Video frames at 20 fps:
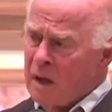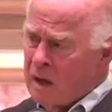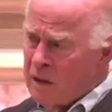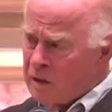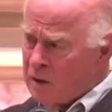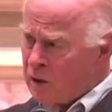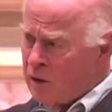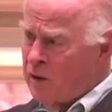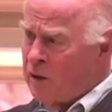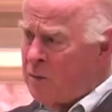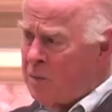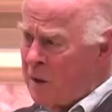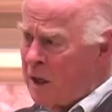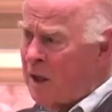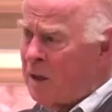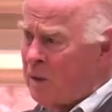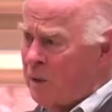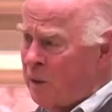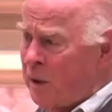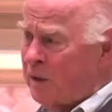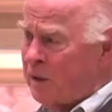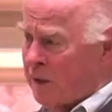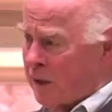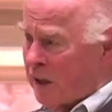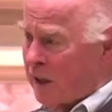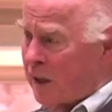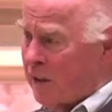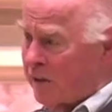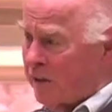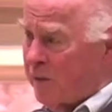So no matter what
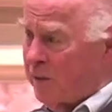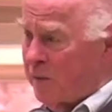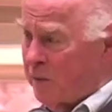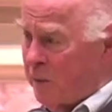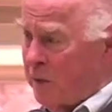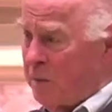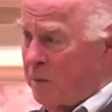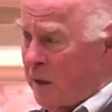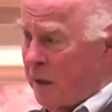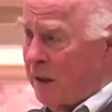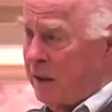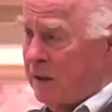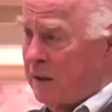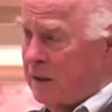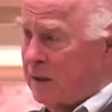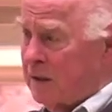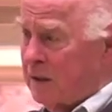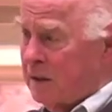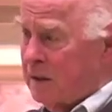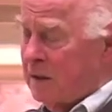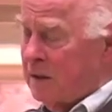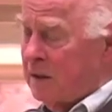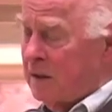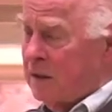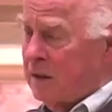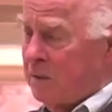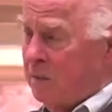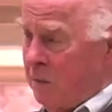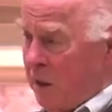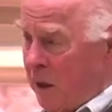connections we make,
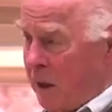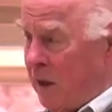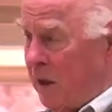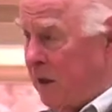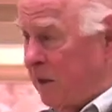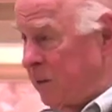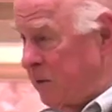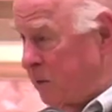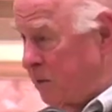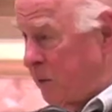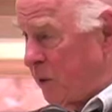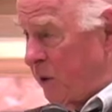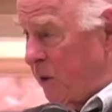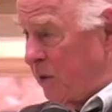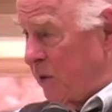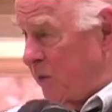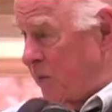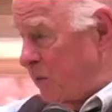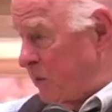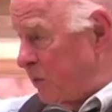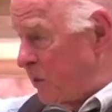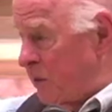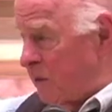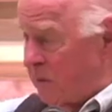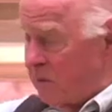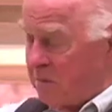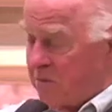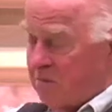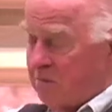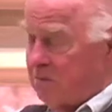me as priest with
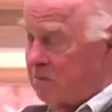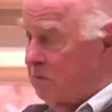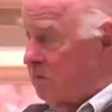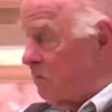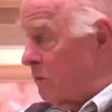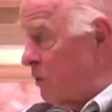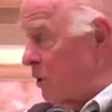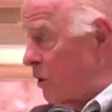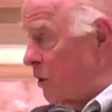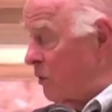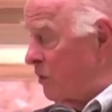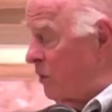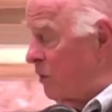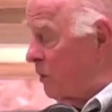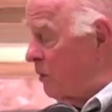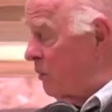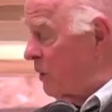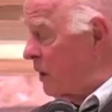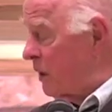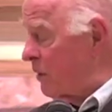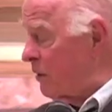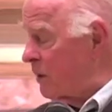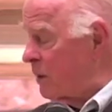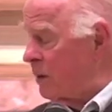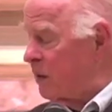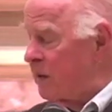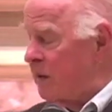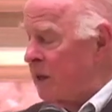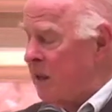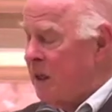the clergy or
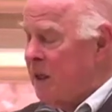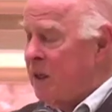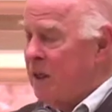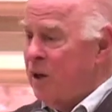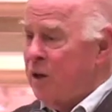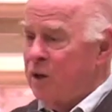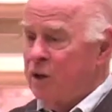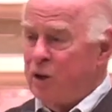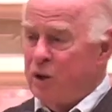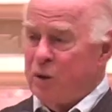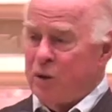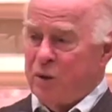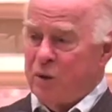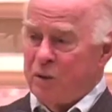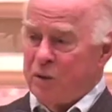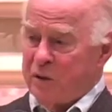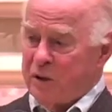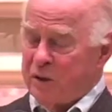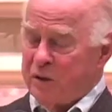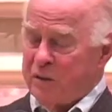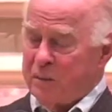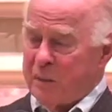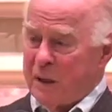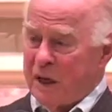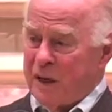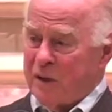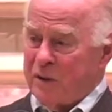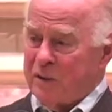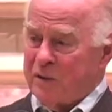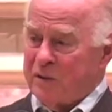whatever, or you with a
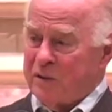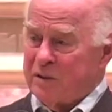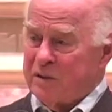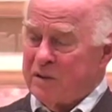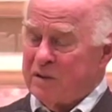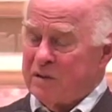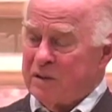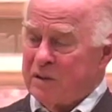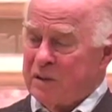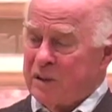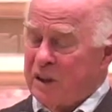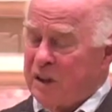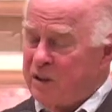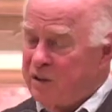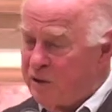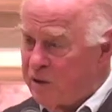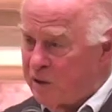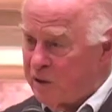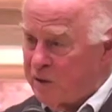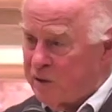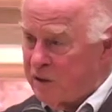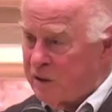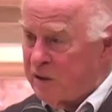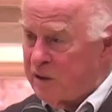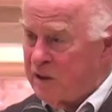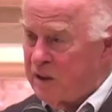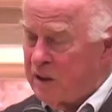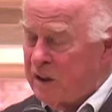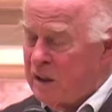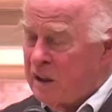spouse and children,
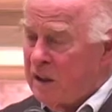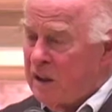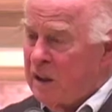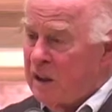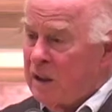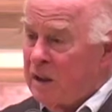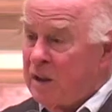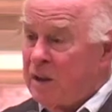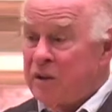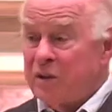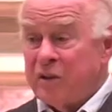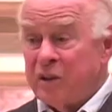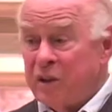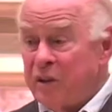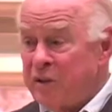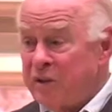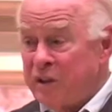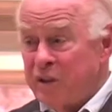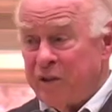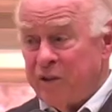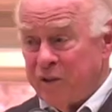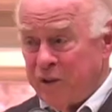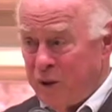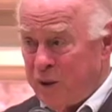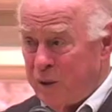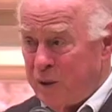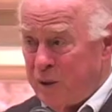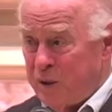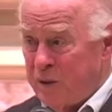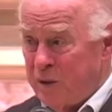you're still just
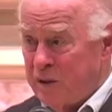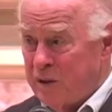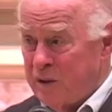you.